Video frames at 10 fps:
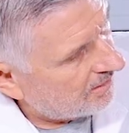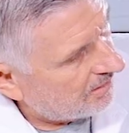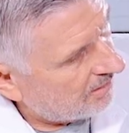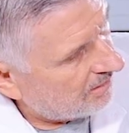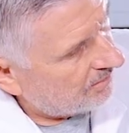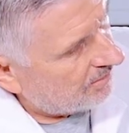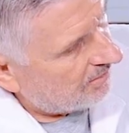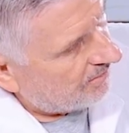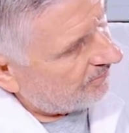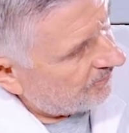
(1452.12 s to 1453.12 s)
It'll
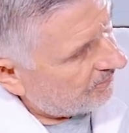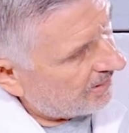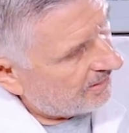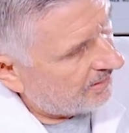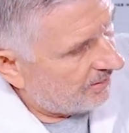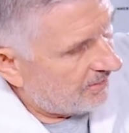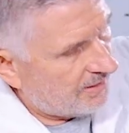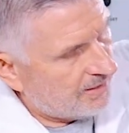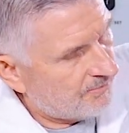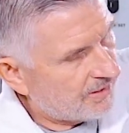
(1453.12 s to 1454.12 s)
fit right in there.
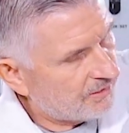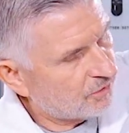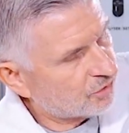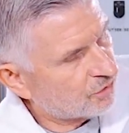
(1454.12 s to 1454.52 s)
And you